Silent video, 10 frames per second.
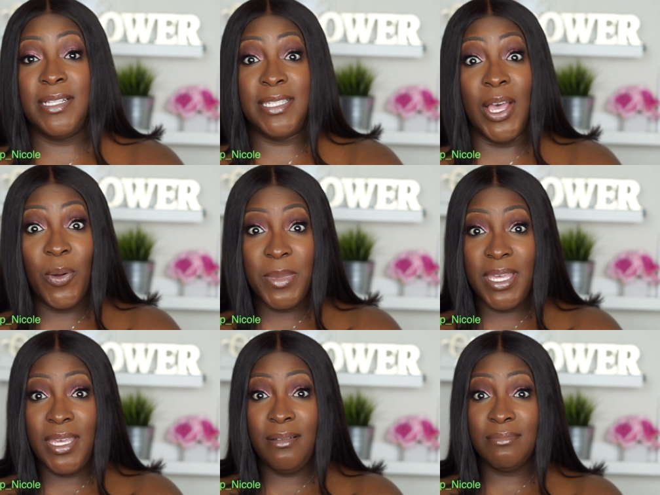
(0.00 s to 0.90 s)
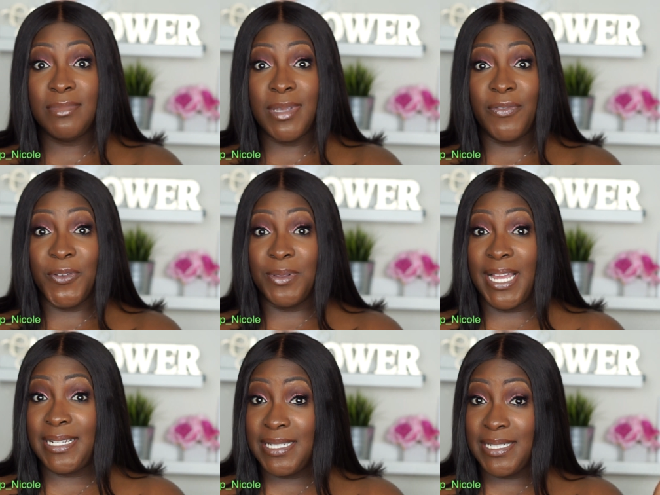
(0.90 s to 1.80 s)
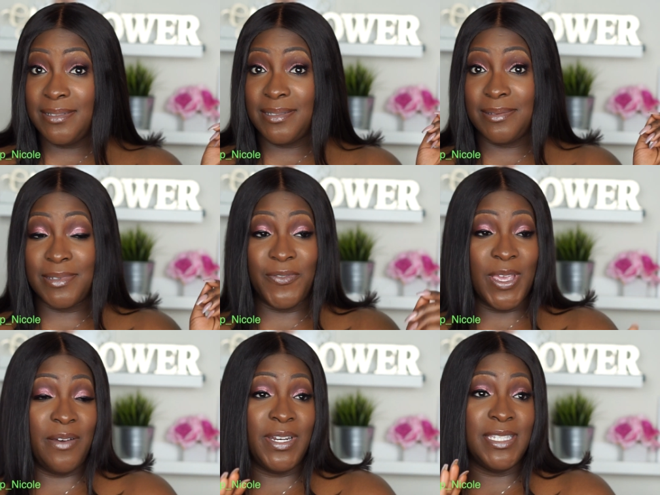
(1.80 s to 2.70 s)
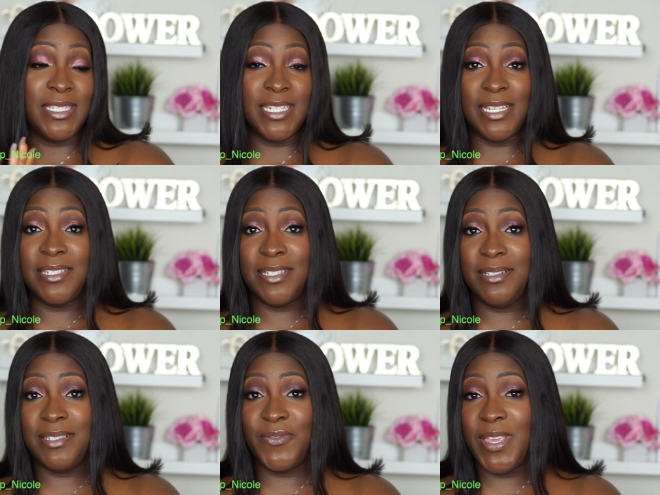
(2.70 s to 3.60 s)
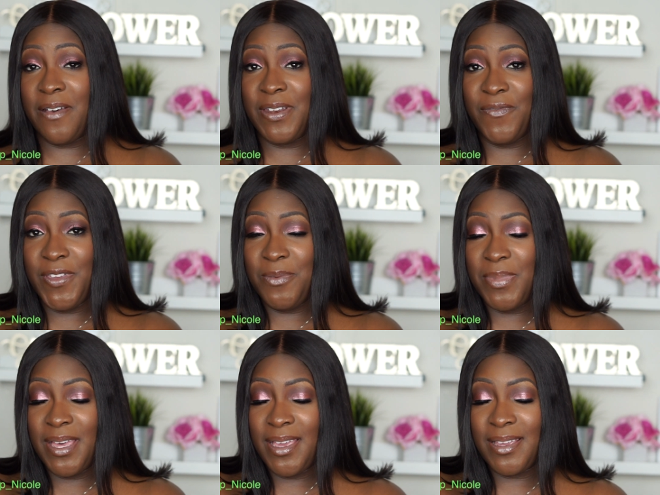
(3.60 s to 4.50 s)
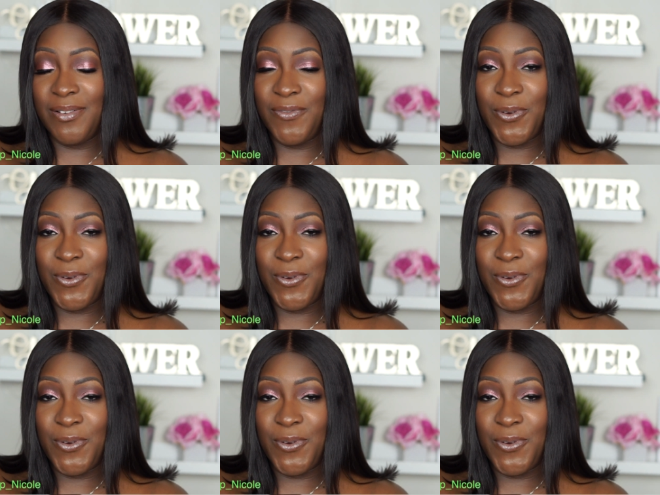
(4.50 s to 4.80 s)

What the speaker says: Tell me if you liked it, if you have any suggestions, if you have any feedback, of